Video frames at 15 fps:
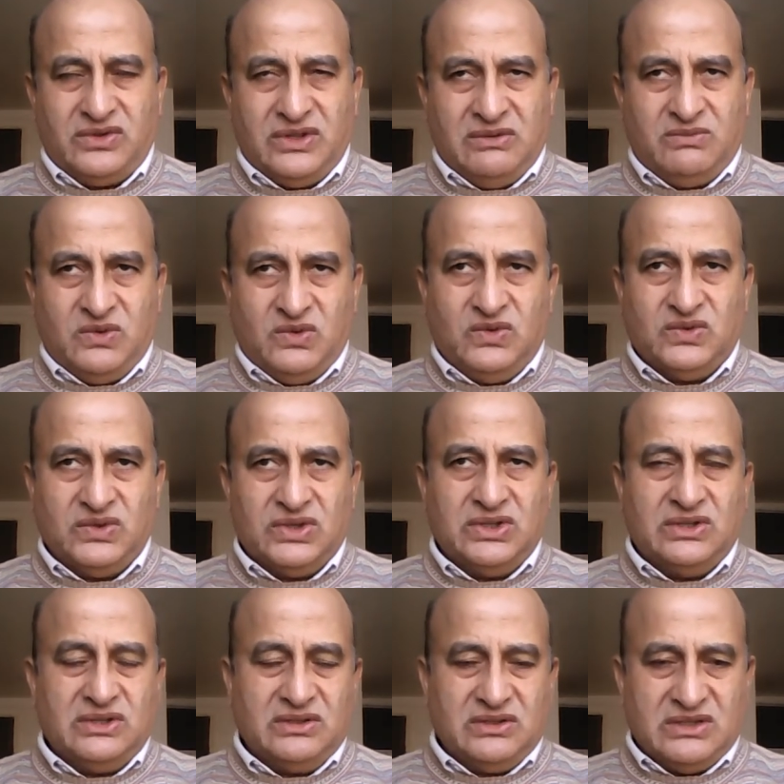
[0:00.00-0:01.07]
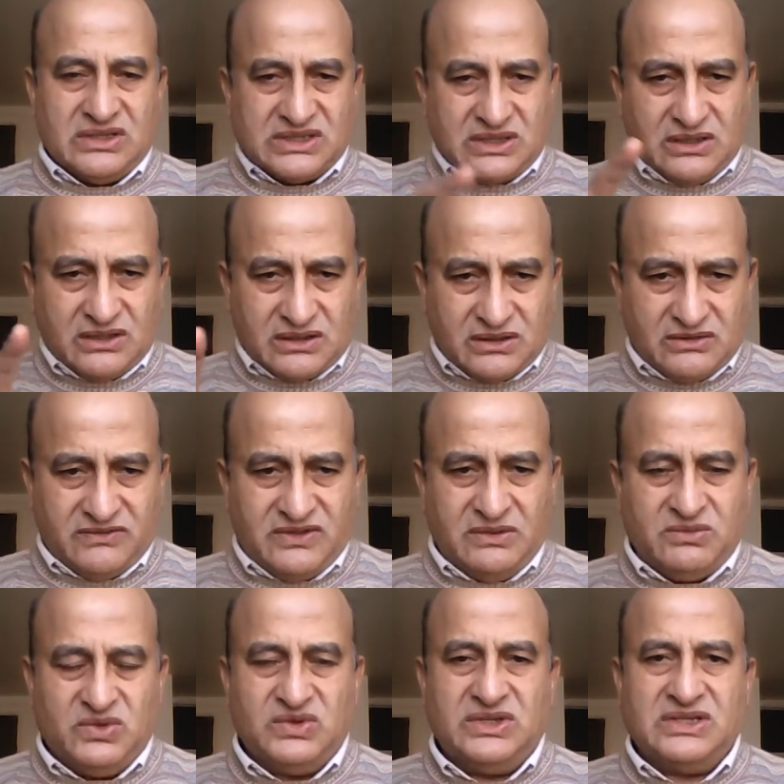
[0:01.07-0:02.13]
moon, the cycle of the
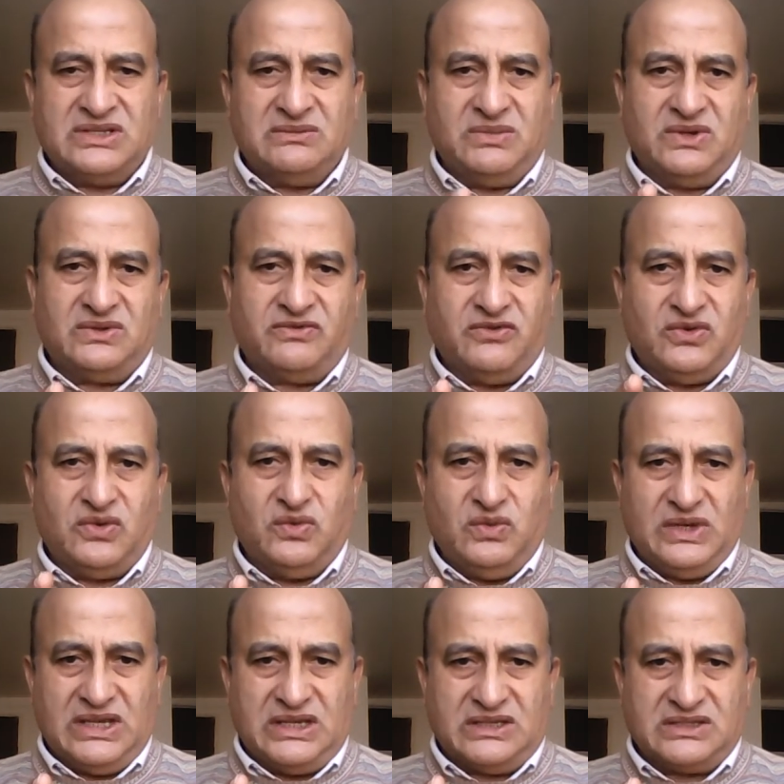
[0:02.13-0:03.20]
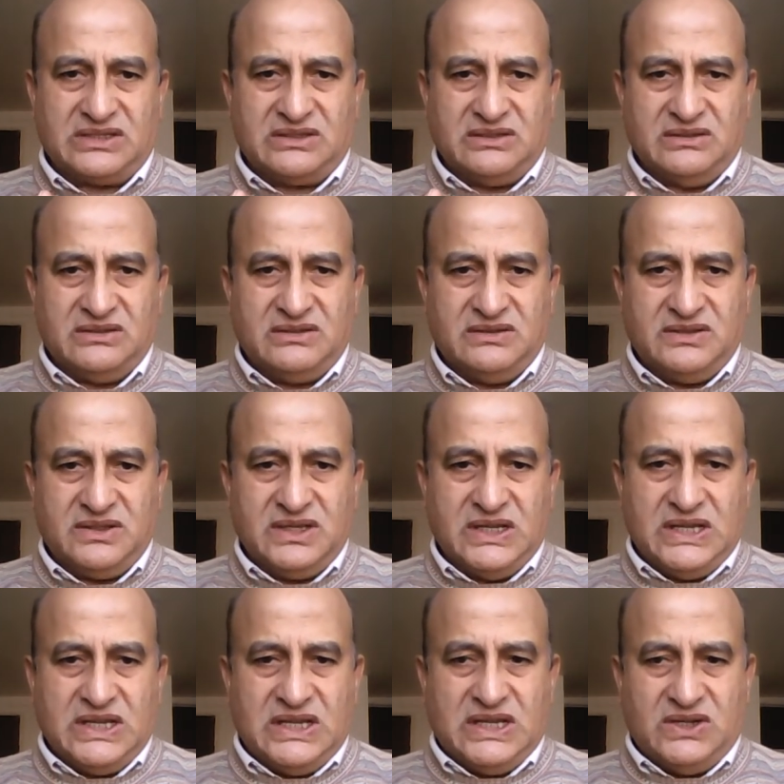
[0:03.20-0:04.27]
moon is about 4 weeks.
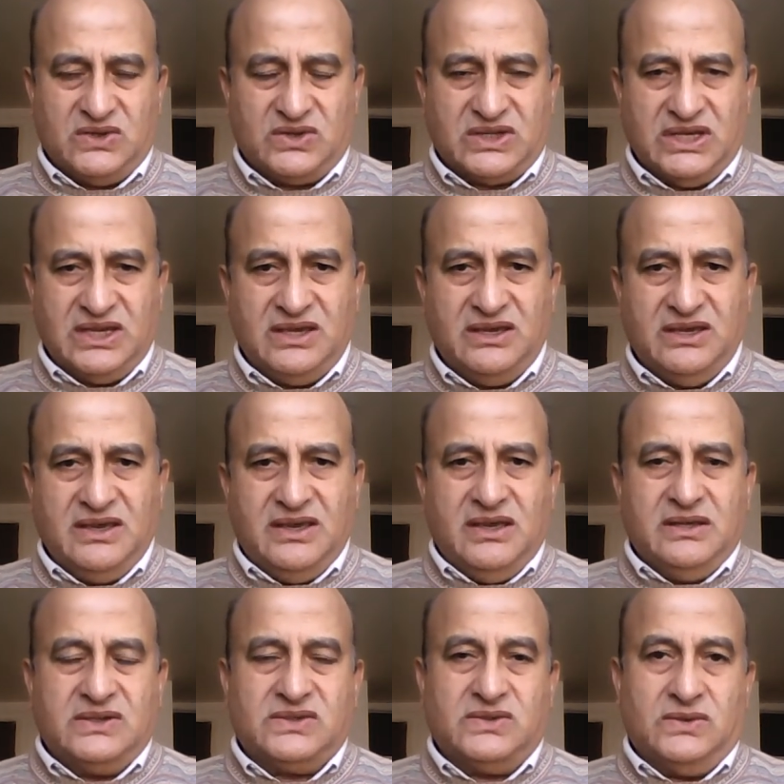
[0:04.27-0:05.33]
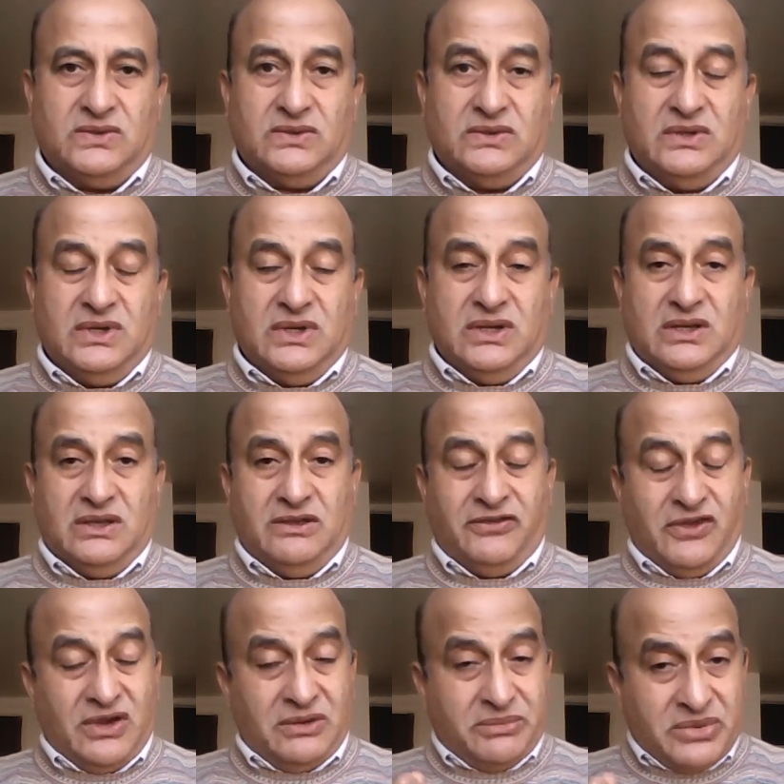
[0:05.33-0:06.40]
Okay, so if
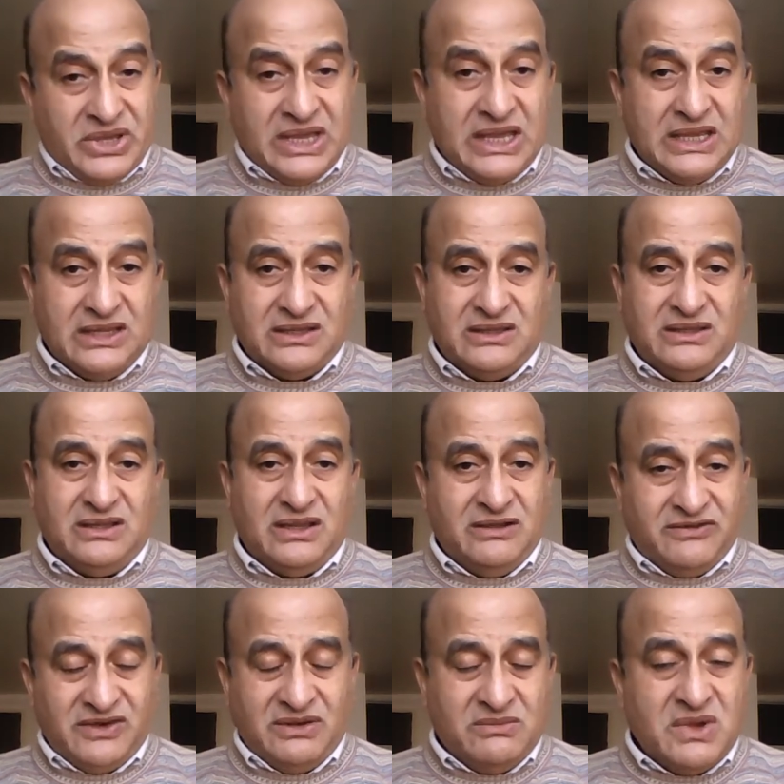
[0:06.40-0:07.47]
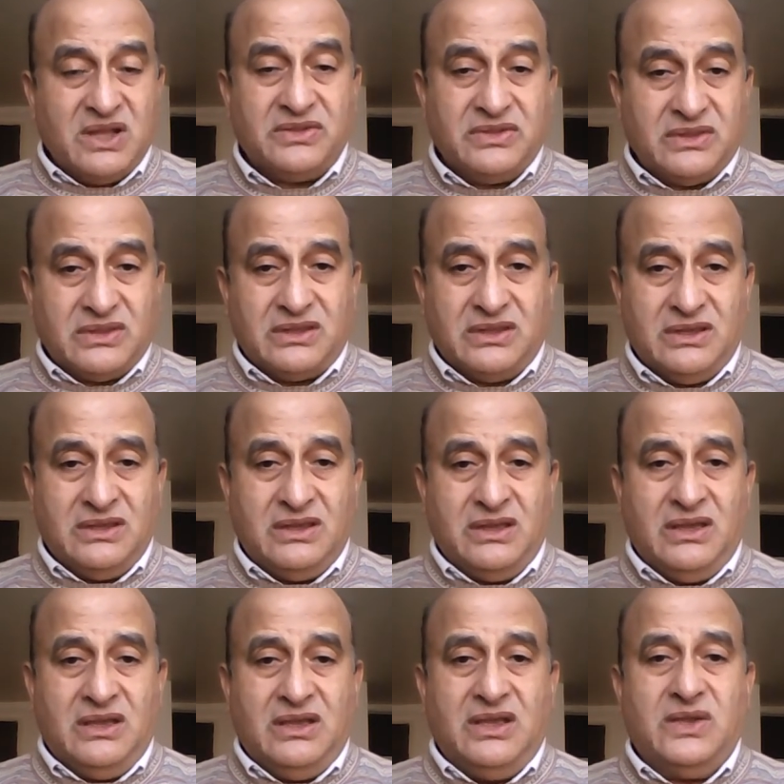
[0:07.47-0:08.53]
you are paid every month,
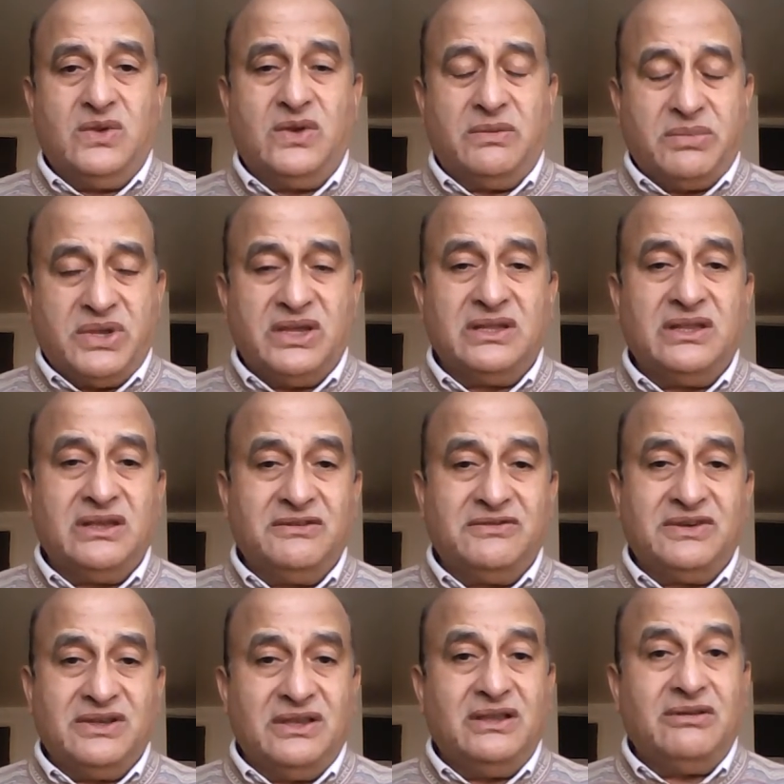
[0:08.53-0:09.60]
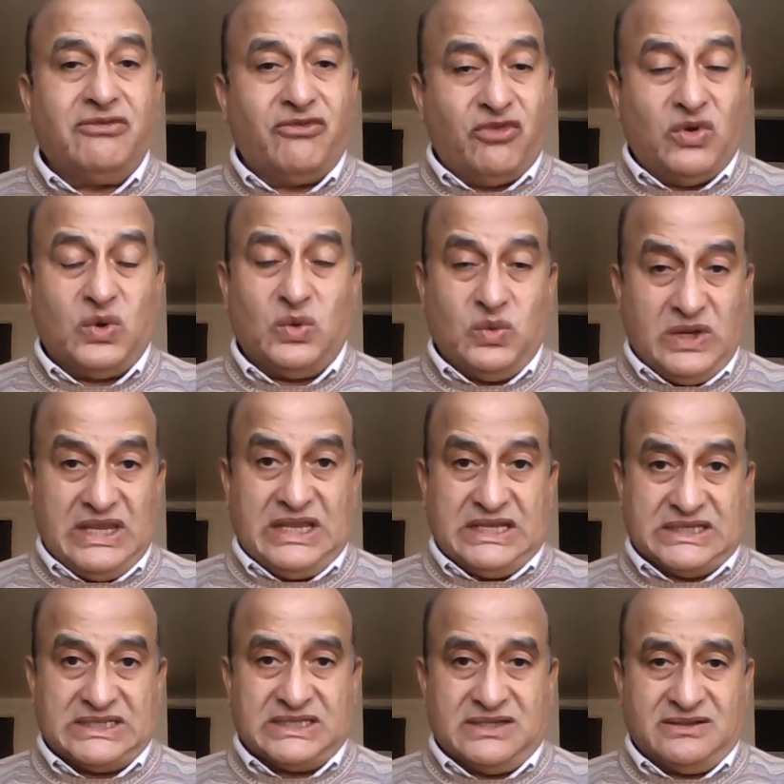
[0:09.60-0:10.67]
you are paid every 4
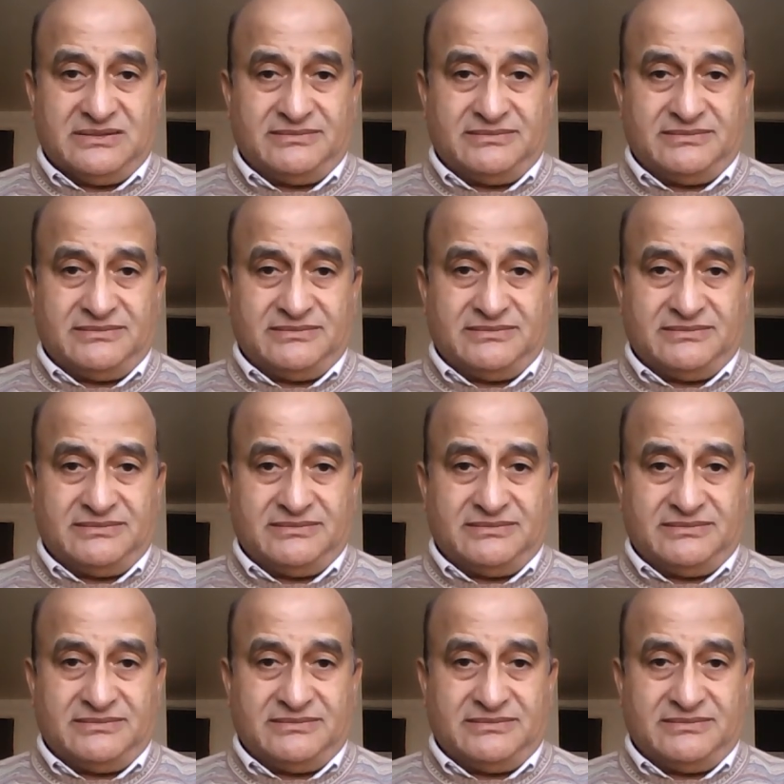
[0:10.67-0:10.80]
weeks.